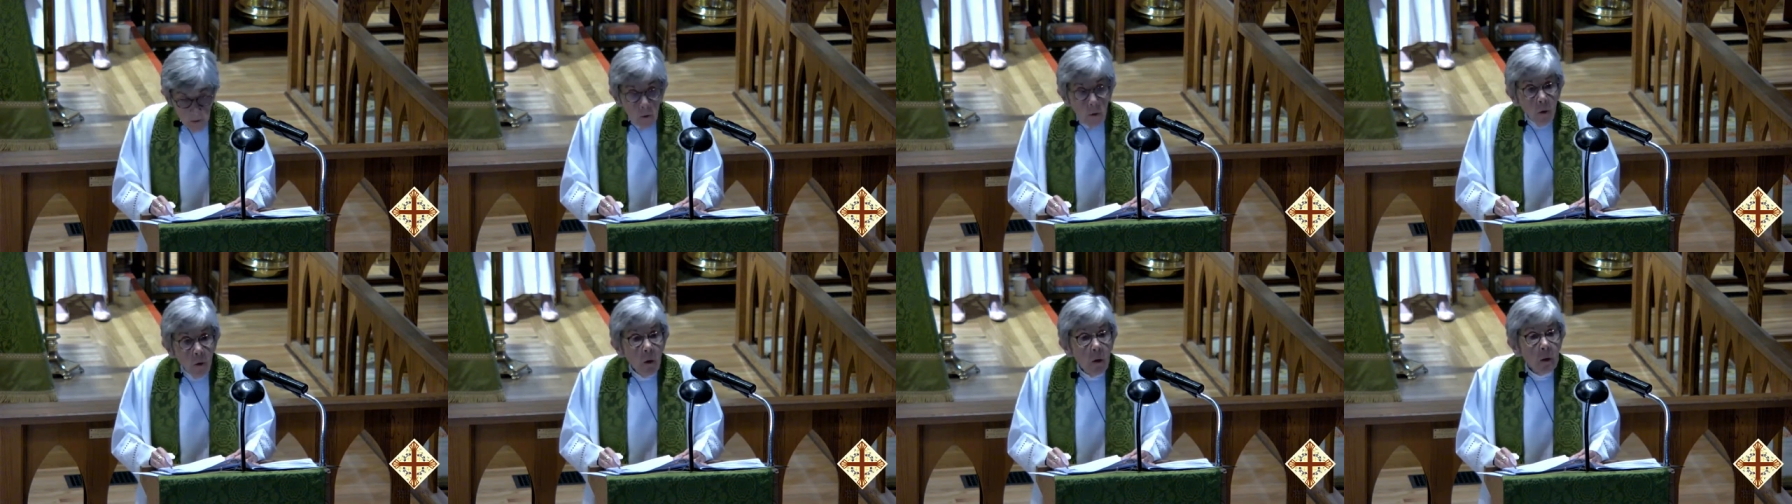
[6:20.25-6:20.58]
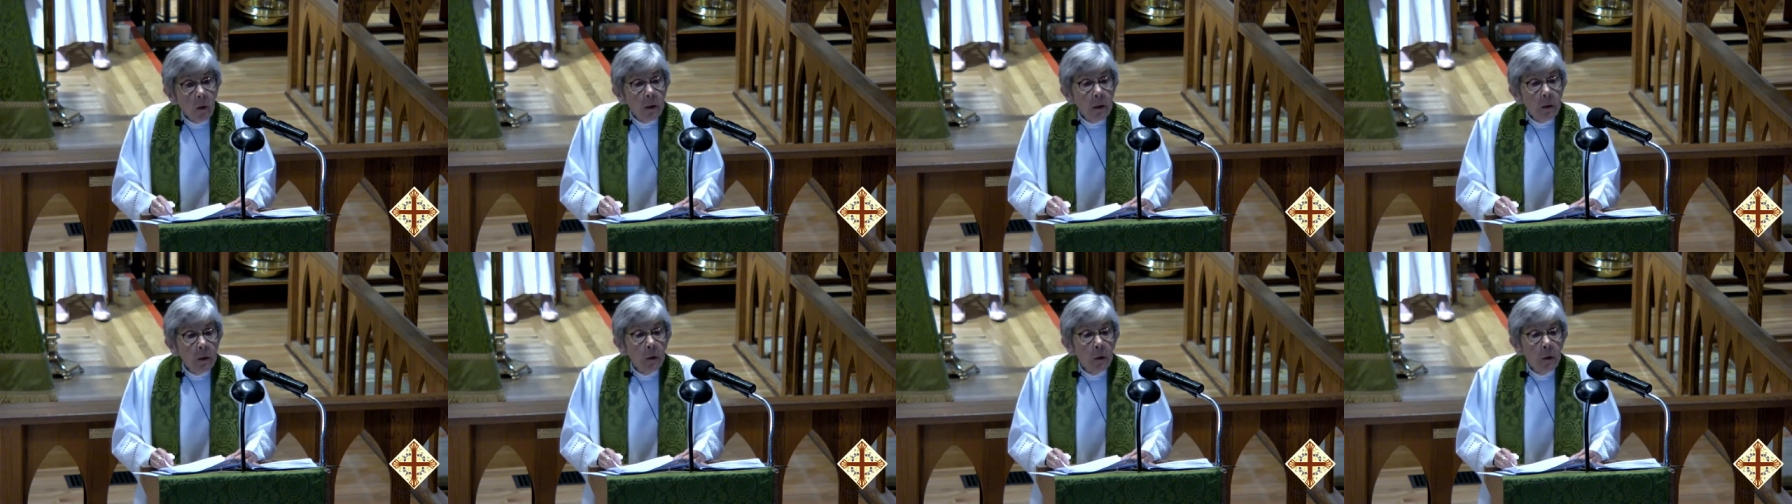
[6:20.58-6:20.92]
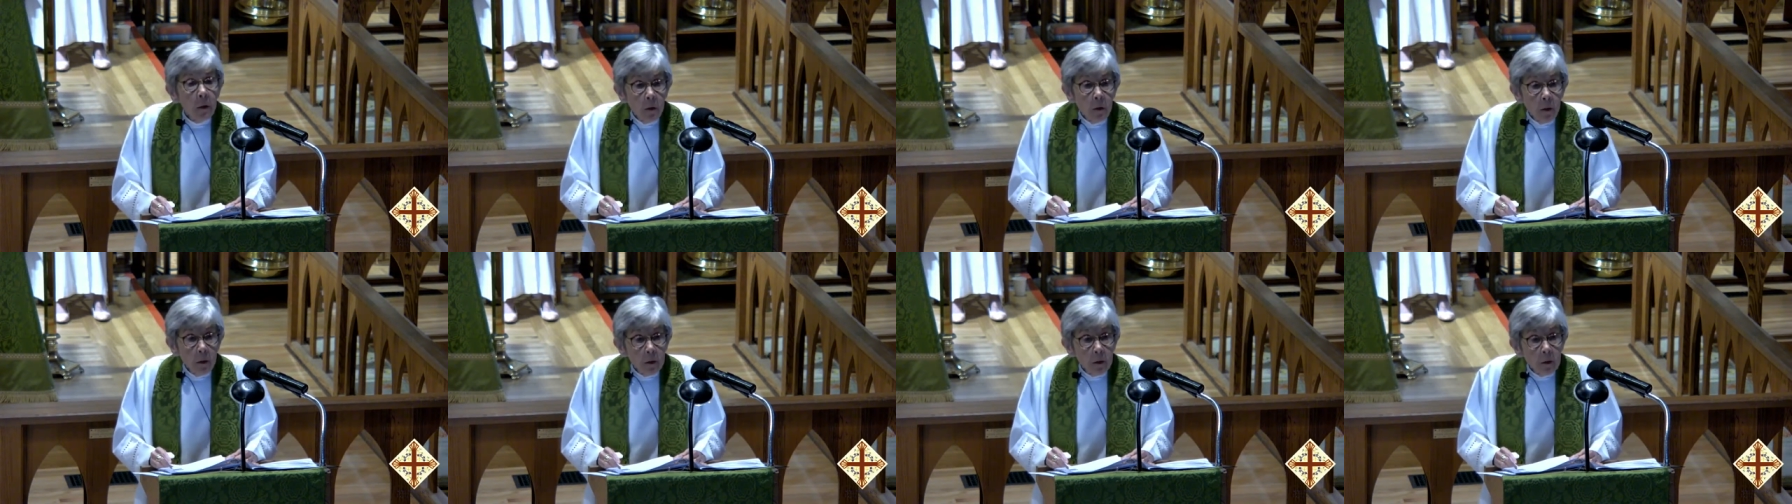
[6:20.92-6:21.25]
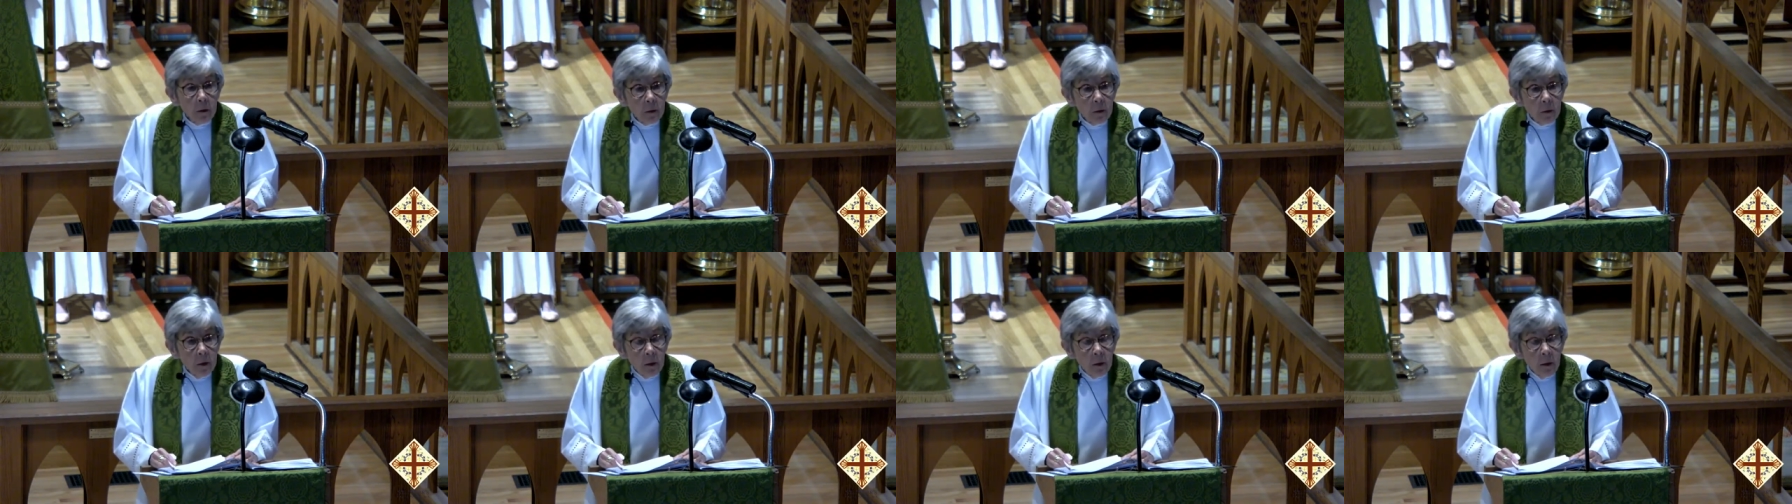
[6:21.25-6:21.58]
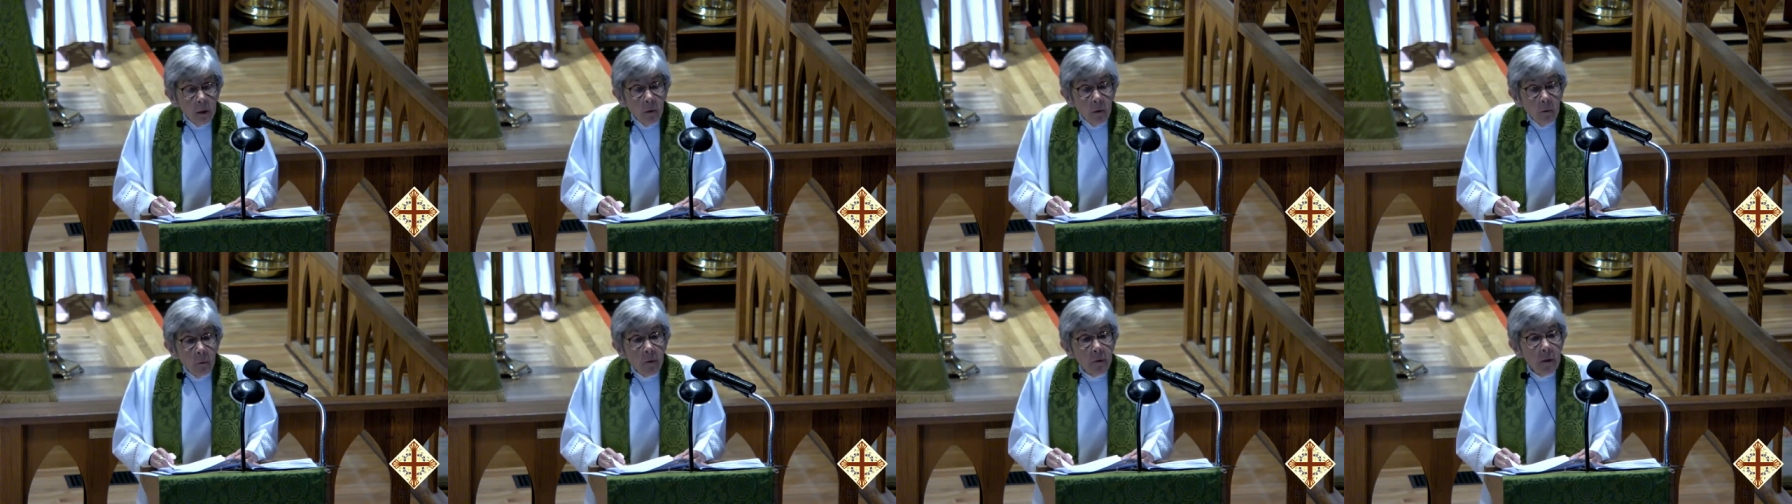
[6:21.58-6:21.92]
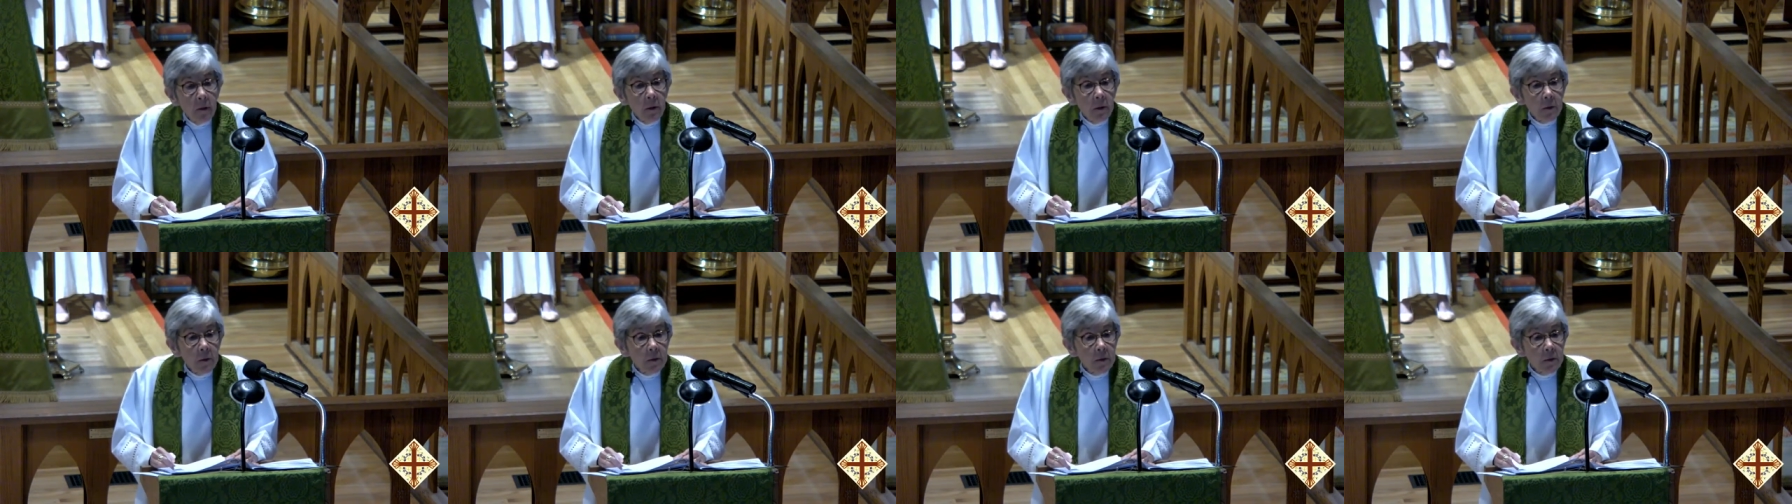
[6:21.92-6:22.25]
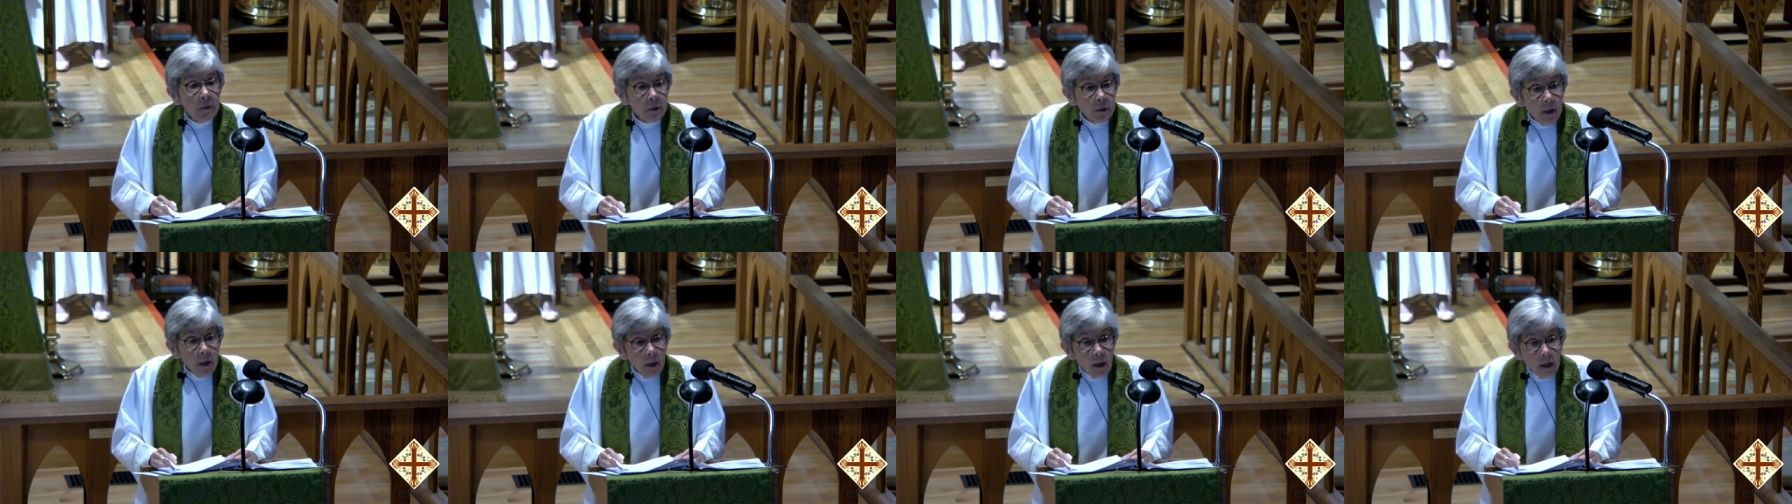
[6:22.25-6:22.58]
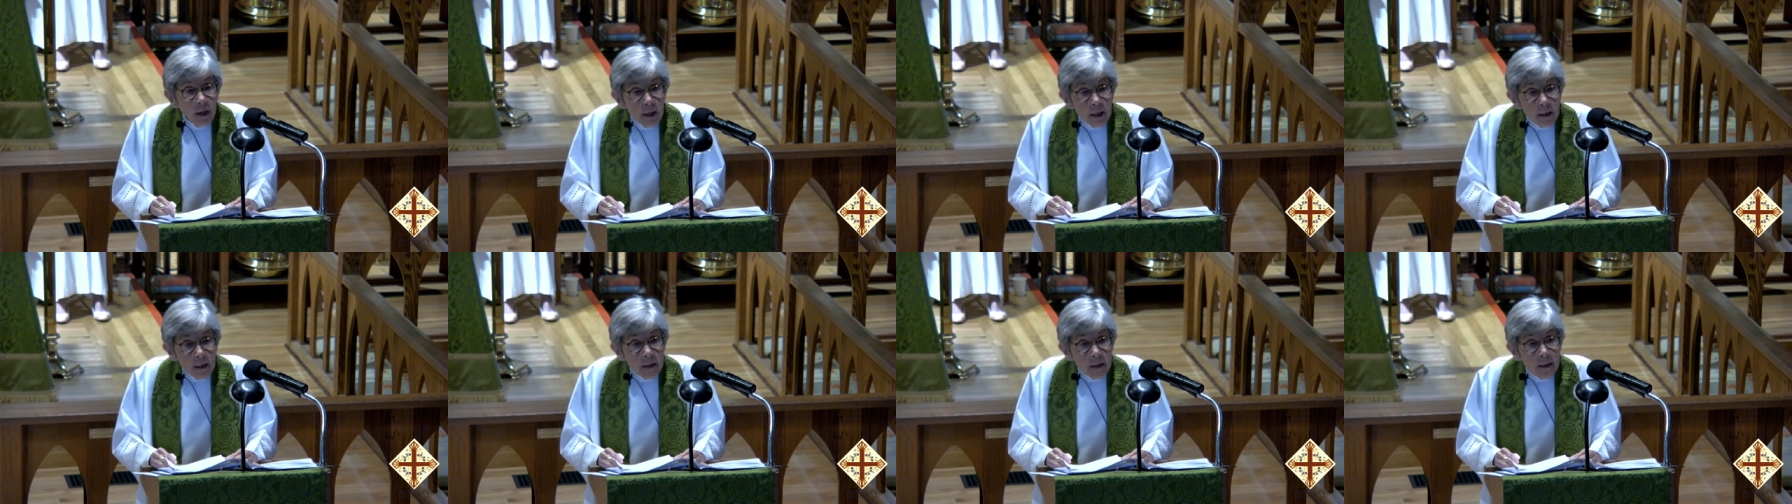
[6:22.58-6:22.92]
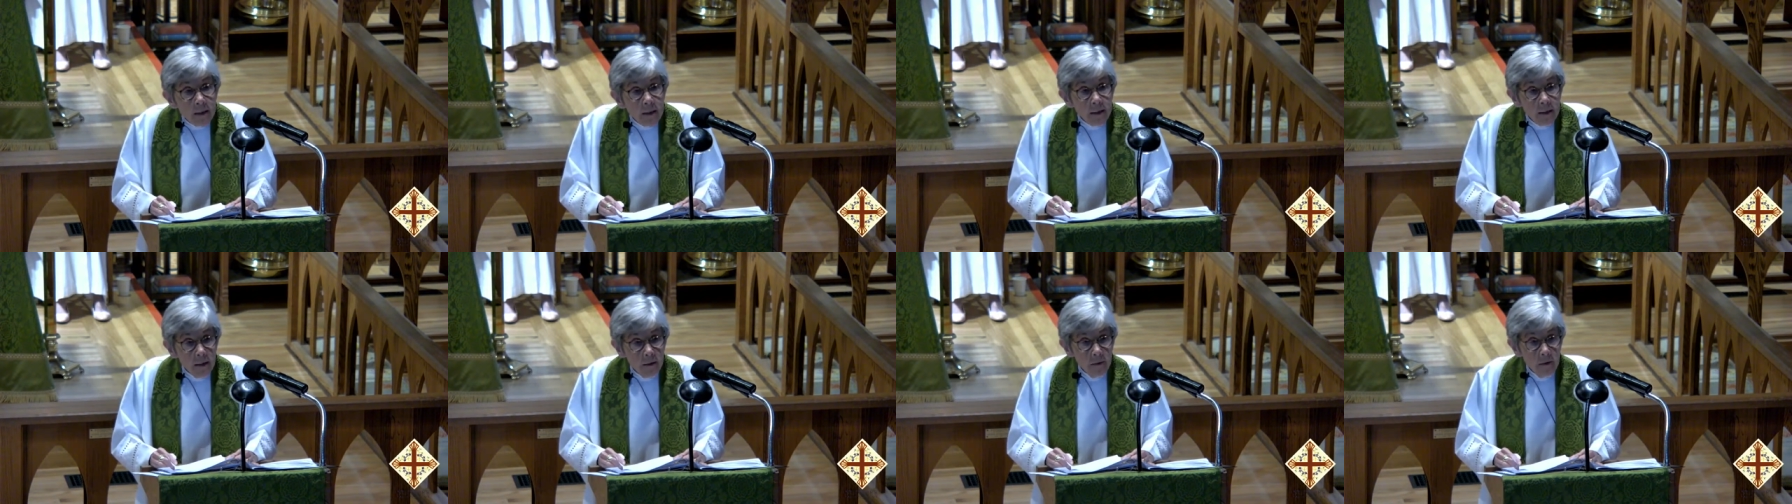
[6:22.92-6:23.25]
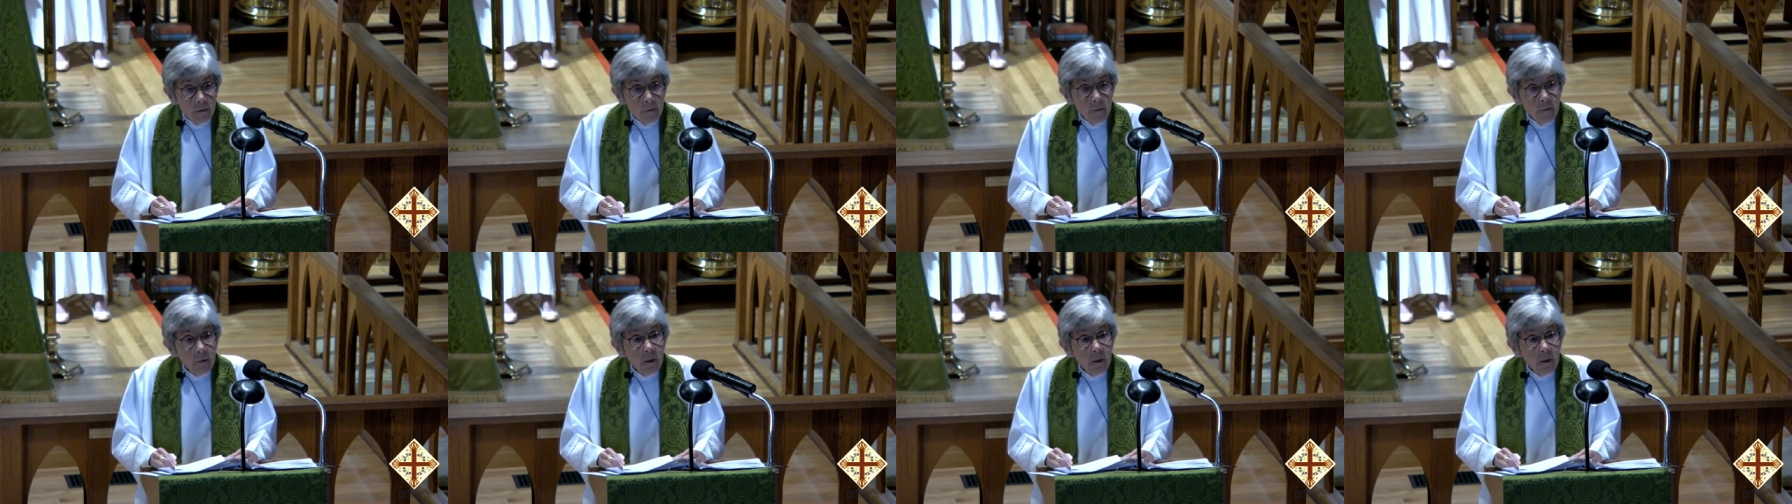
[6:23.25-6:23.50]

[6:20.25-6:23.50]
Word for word: On and on with those kinds of